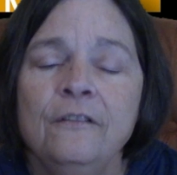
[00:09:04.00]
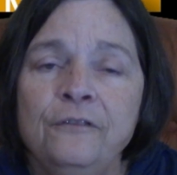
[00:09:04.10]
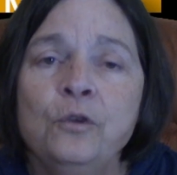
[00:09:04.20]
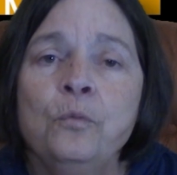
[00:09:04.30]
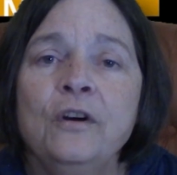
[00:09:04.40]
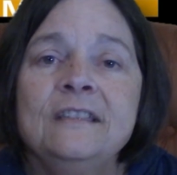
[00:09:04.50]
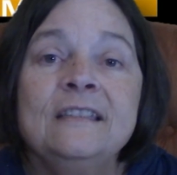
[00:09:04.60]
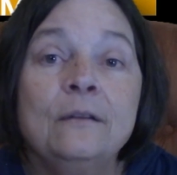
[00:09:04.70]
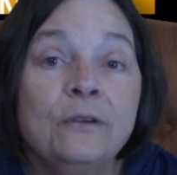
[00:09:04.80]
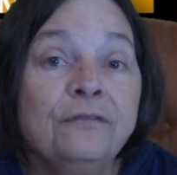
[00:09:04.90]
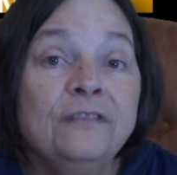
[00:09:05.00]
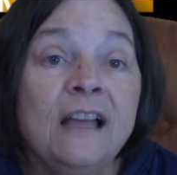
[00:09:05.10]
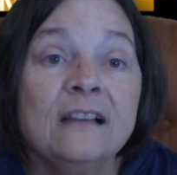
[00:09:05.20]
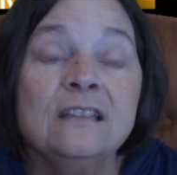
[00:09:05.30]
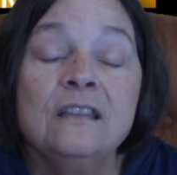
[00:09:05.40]
that
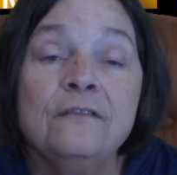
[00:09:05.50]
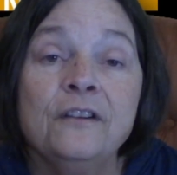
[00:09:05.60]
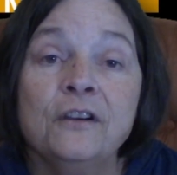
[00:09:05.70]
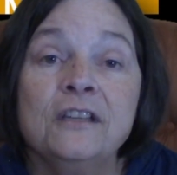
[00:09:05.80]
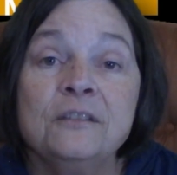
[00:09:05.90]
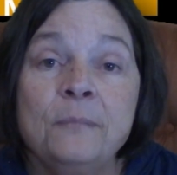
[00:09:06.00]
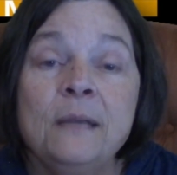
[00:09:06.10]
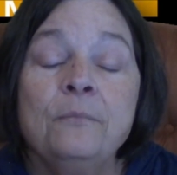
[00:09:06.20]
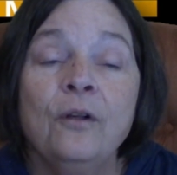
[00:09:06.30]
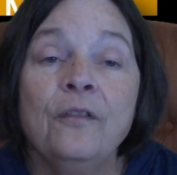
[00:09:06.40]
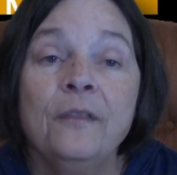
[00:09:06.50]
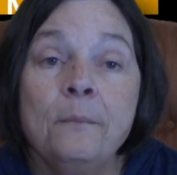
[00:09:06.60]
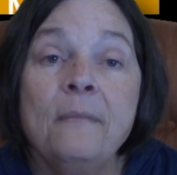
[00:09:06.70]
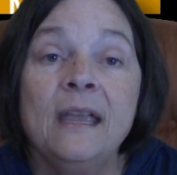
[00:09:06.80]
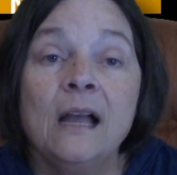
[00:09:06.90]
reflect the various people
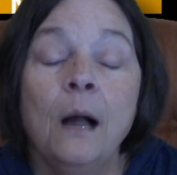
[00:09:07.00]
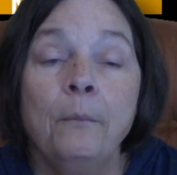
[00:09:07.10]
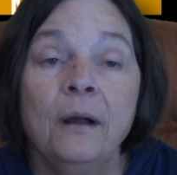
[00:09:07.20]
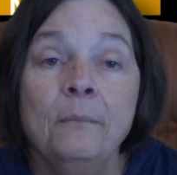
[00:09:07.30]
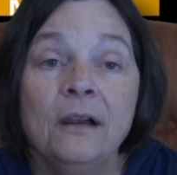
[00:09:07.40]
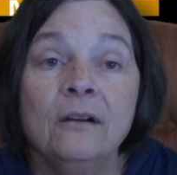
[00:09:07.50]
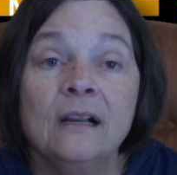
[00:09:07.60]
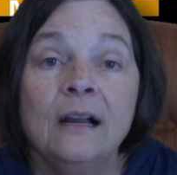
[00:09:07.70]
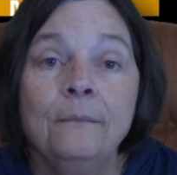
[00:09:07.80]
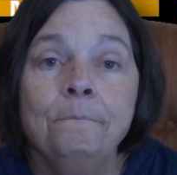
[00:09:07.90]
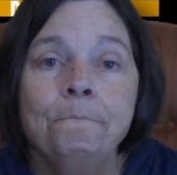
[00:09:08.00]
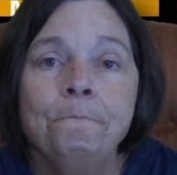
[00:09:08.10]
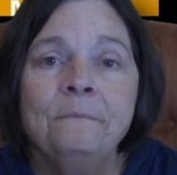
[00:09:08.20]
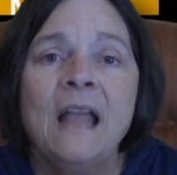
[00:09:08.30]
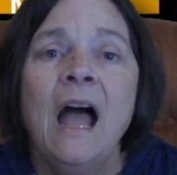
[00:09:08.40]
that make up America.
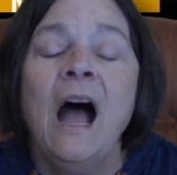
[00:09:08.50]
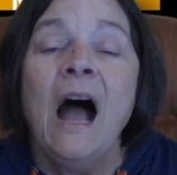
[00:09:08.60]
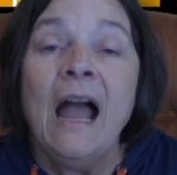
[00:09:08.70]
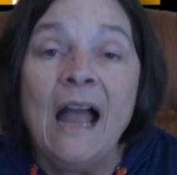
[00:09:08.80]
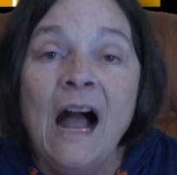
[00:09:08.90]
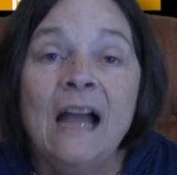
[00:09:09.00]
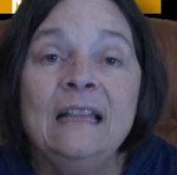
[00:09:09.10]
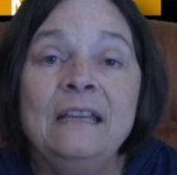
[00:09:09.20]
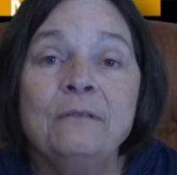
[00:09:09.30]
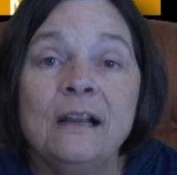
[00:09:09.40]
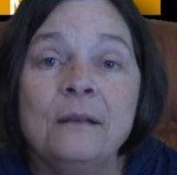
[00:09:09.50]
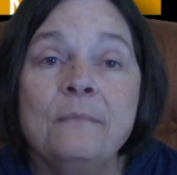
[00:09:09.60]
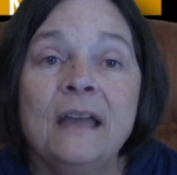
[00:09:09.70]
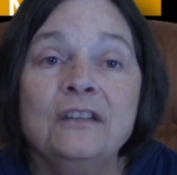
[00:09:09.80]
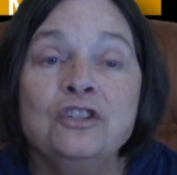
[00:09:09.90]
I highly
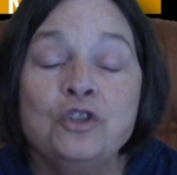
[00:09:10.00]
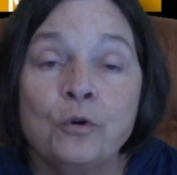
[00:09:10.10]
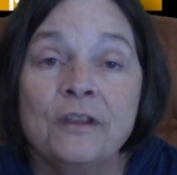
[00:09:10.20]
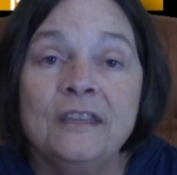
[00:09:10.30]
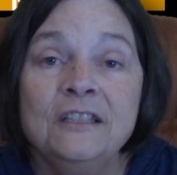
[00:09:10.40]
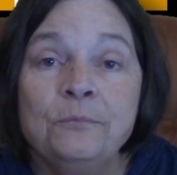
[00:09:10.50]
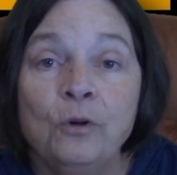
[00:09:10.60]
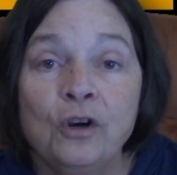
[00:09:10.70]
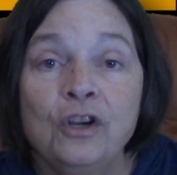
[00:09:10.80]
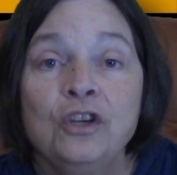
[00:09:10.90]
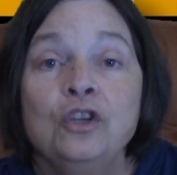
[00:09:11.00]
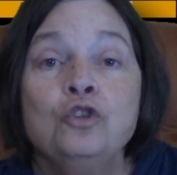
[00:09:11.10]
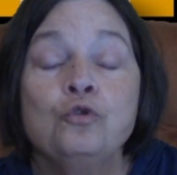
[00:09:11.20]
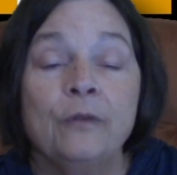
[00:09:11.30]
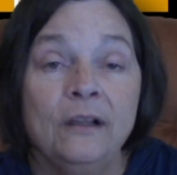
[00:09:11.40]
recommend Dorothy's book,
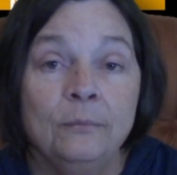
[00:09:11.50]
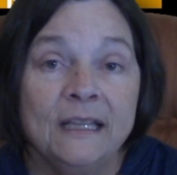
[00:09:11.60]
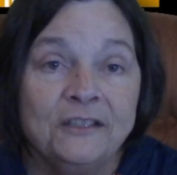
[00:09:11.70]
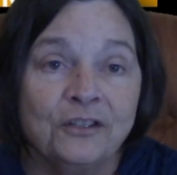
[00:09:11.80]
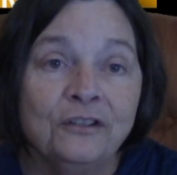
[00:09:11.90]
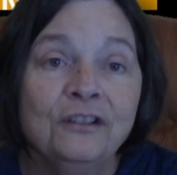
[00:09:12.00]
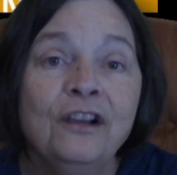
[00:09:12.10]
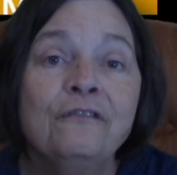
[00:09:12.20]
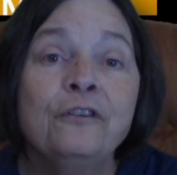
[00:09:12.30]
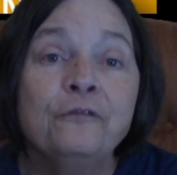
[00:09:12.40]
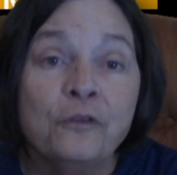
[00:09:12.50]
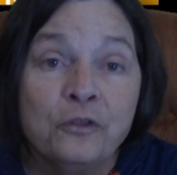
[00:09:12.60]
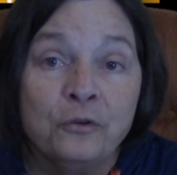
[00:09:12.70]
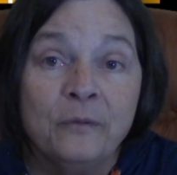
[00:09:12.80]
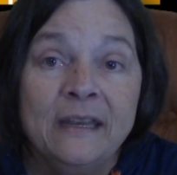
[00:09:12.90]
Trailblazer, for
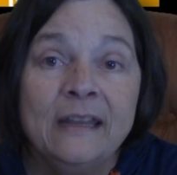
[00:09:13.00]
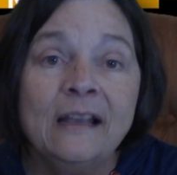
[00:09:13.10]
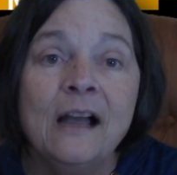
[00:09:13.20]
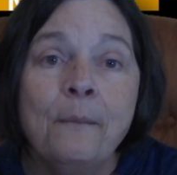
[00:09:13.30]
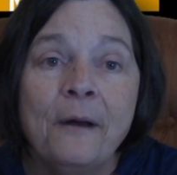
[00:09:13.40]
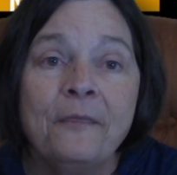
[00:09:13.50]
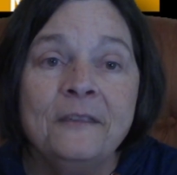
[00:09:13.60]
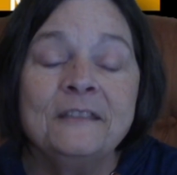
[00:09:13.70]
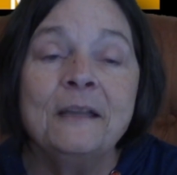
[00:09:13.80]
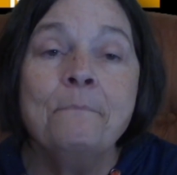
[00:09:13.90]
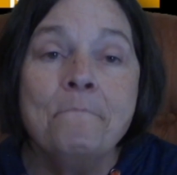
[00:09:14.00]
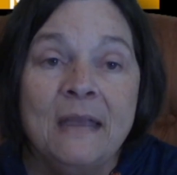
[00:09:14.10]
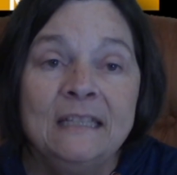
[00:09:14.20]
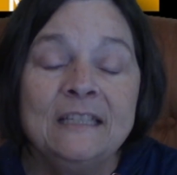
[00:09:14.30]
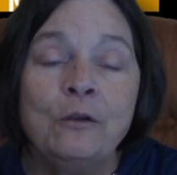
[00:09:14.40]
further reading about this
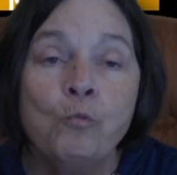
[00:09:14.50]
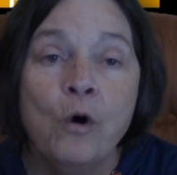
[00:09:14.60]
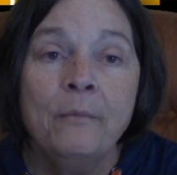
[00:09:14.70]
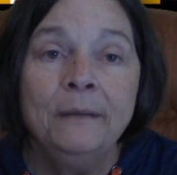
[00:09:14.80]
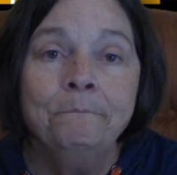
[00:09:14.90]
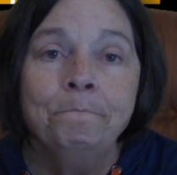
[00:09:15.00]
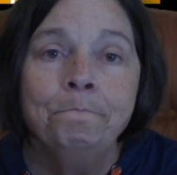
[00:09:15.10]
amazing woman.